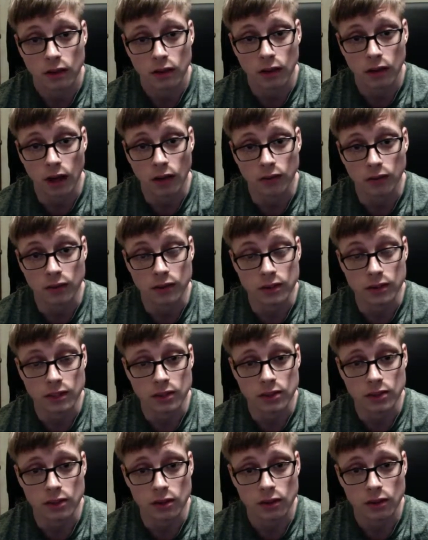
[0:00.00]
after
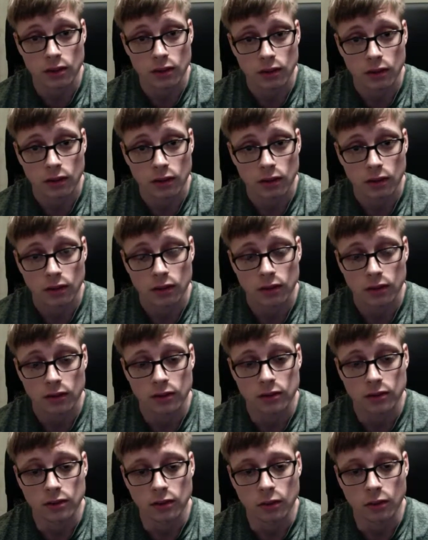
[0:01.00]
this year.
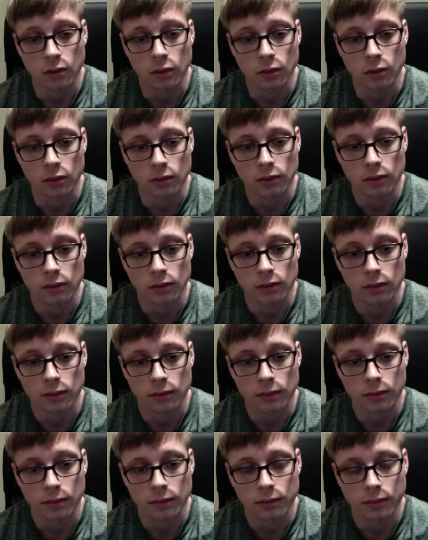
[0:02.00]
So
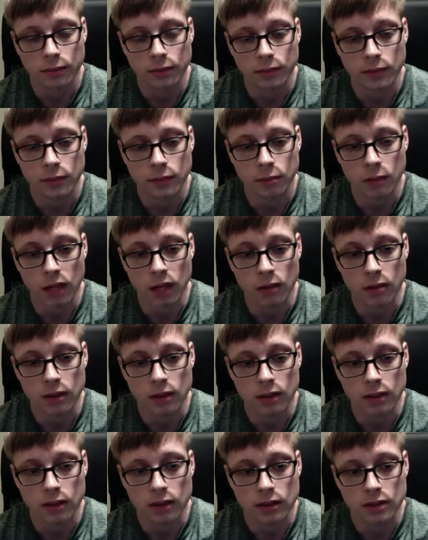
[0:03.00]

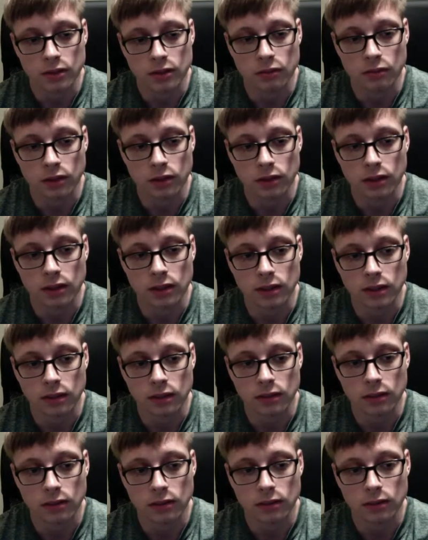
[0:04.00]
maybe
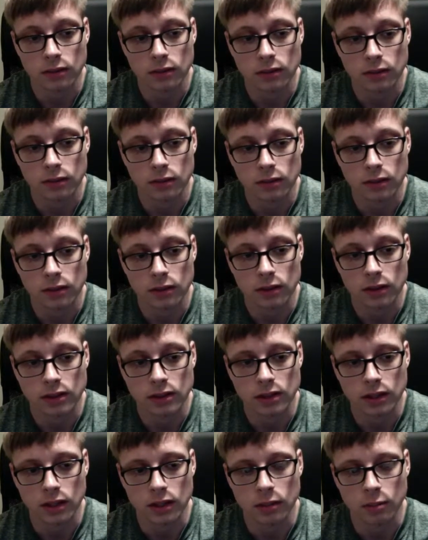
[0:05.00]

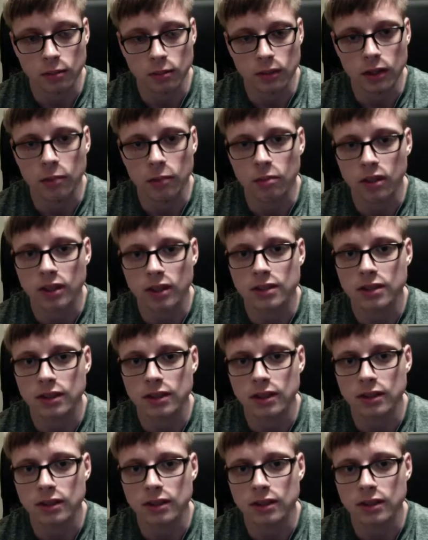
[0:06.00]
it's like a blessing in